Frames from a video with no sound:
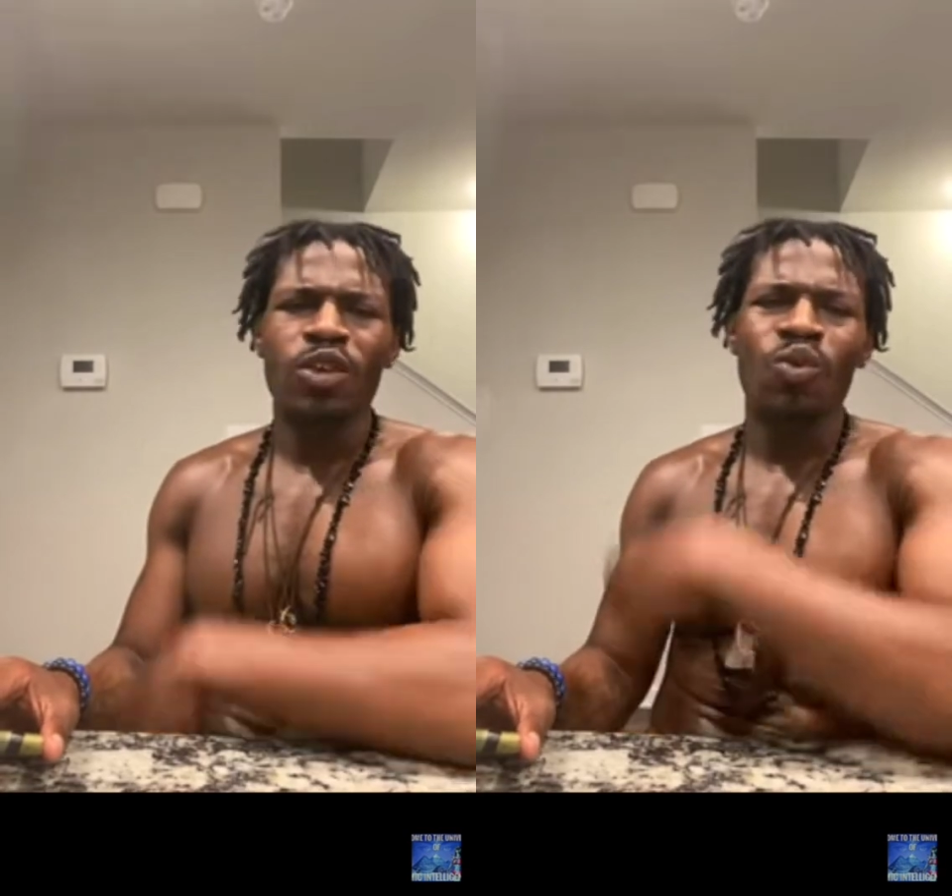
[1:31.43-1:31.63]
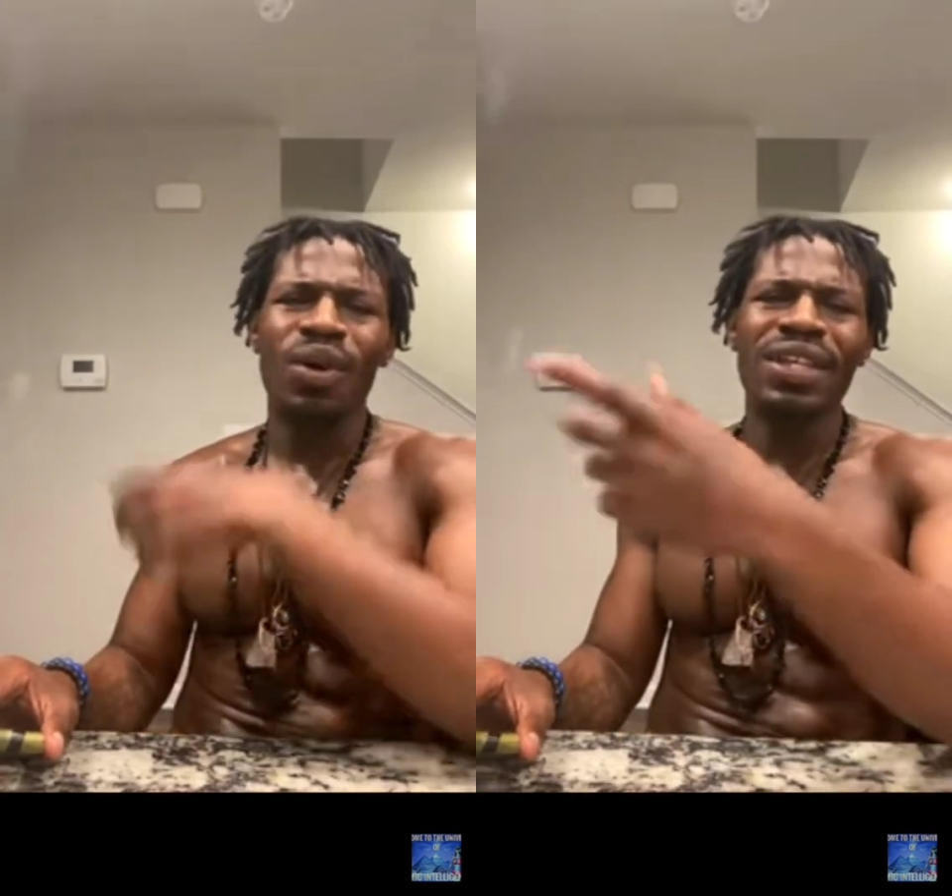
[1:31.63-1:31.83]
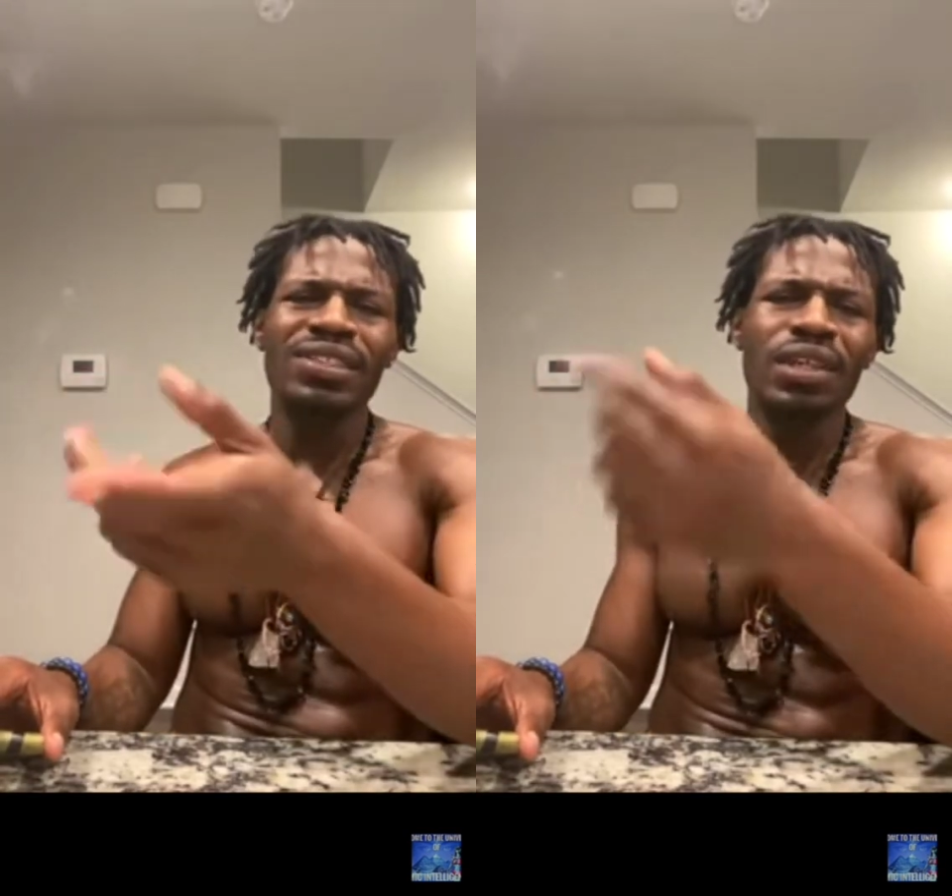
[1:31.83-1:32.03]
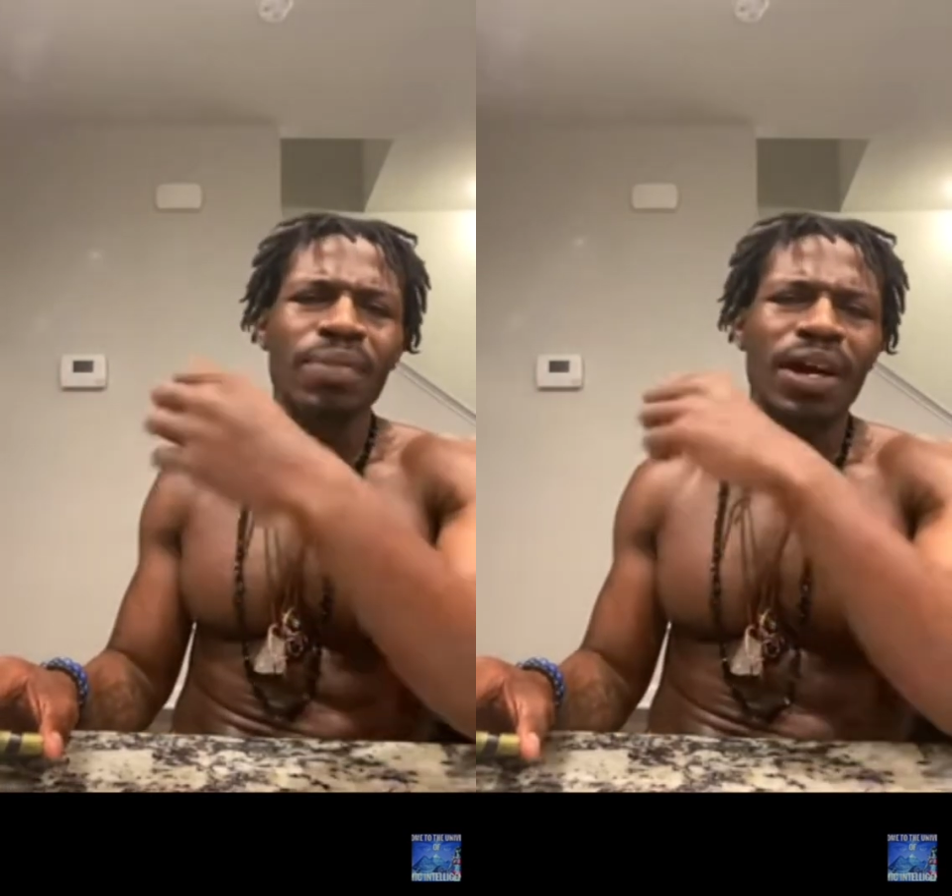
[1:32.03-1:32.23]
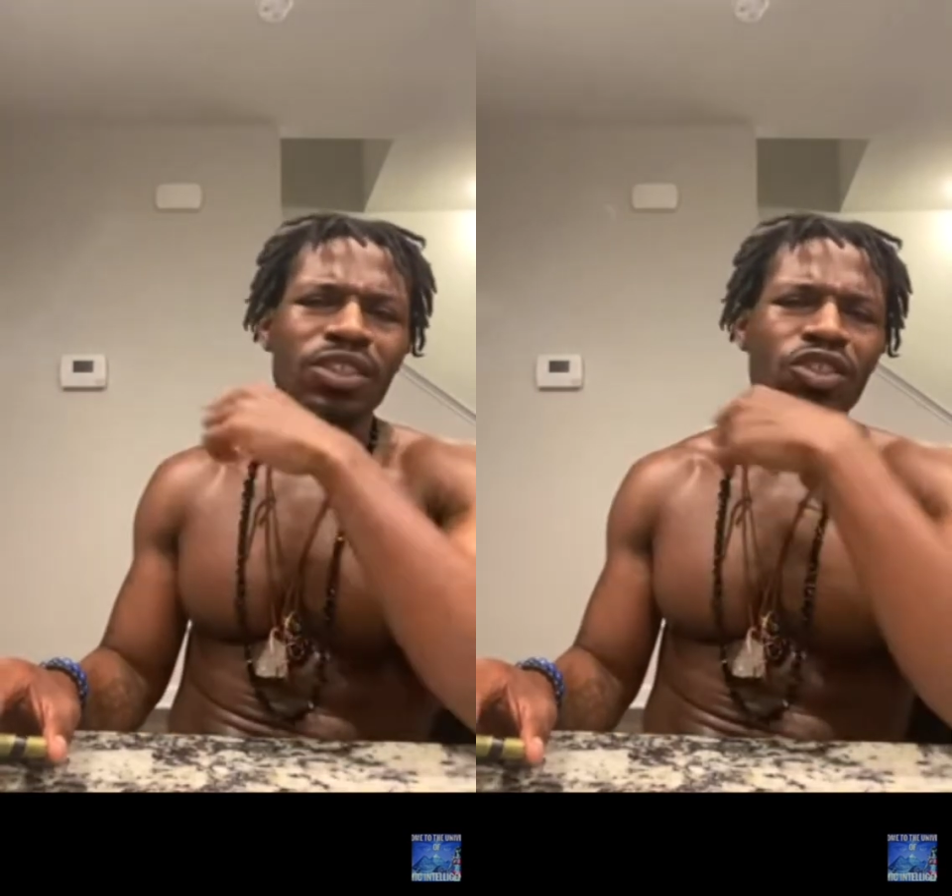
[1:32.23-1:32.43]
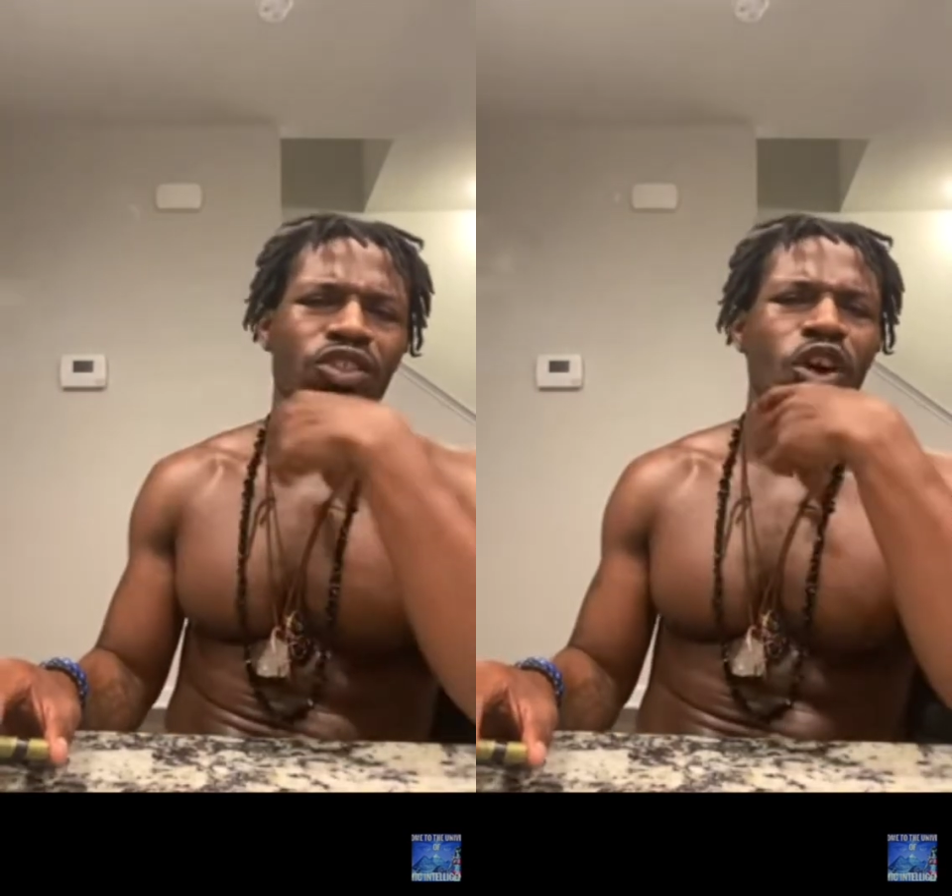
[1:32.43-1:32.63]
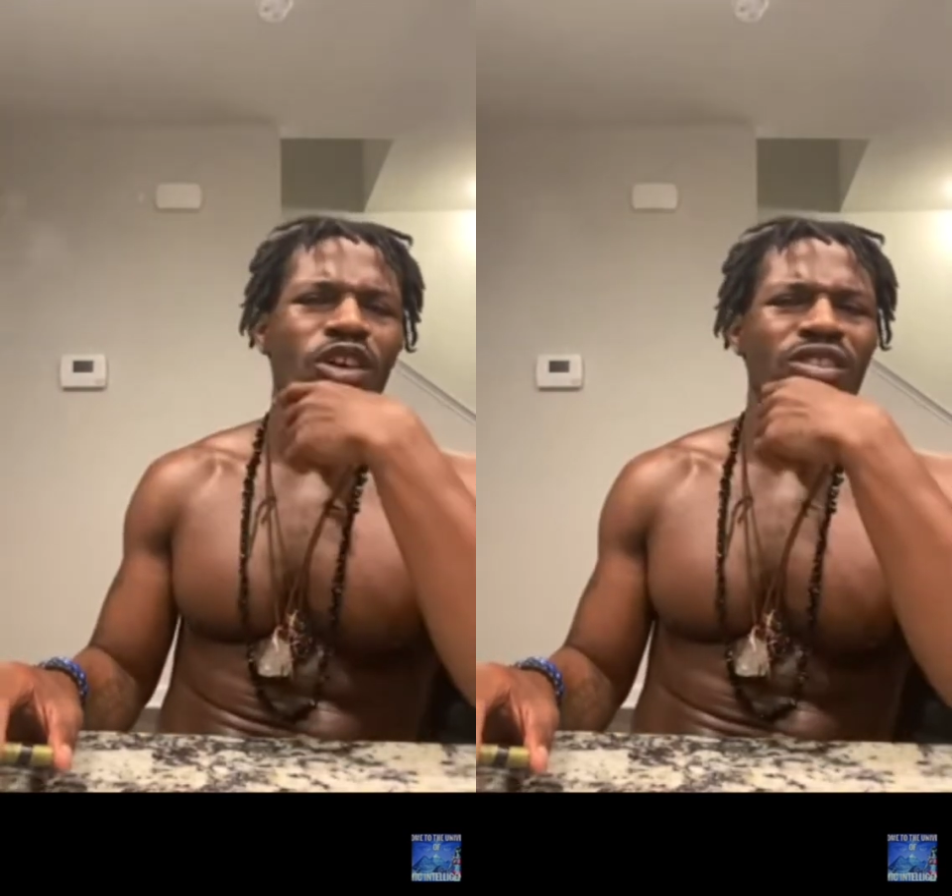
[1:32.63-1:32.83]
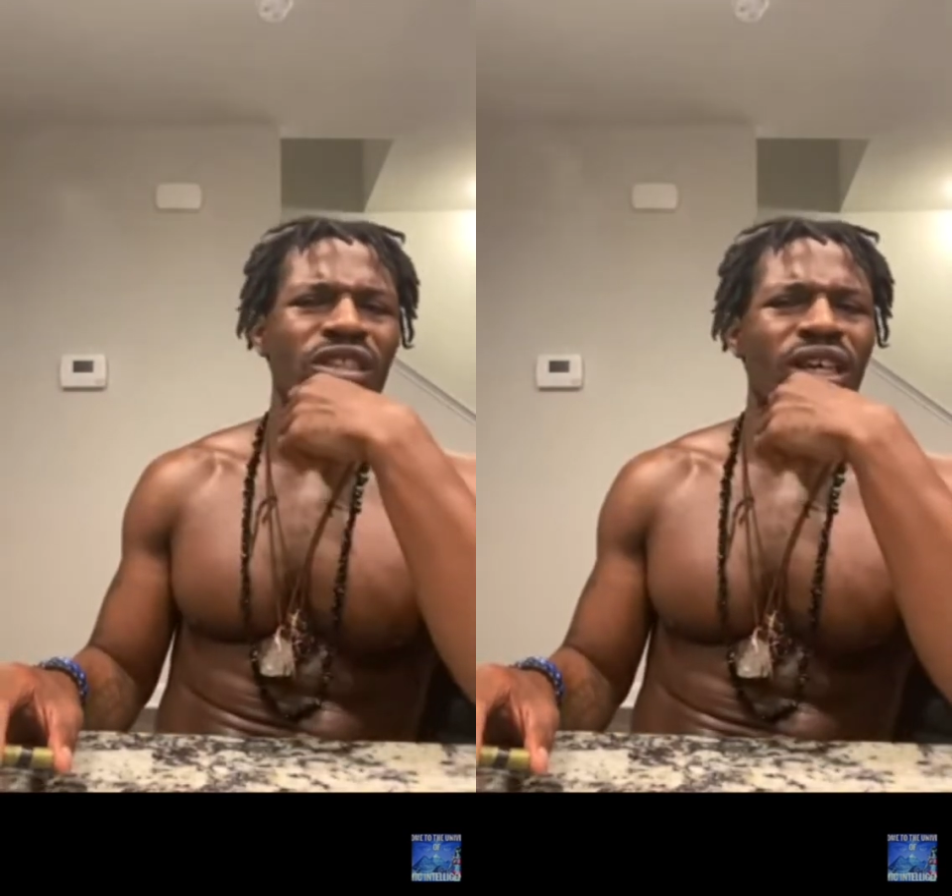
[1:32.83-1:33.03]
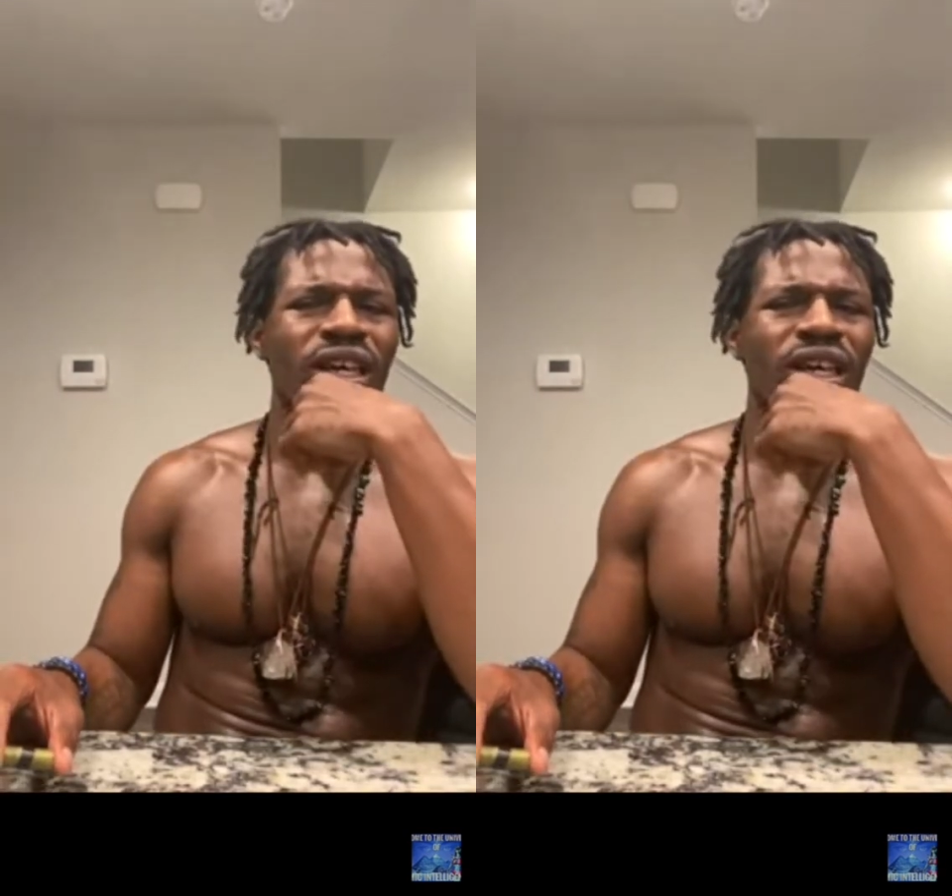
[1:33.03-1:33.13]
What is it about the stars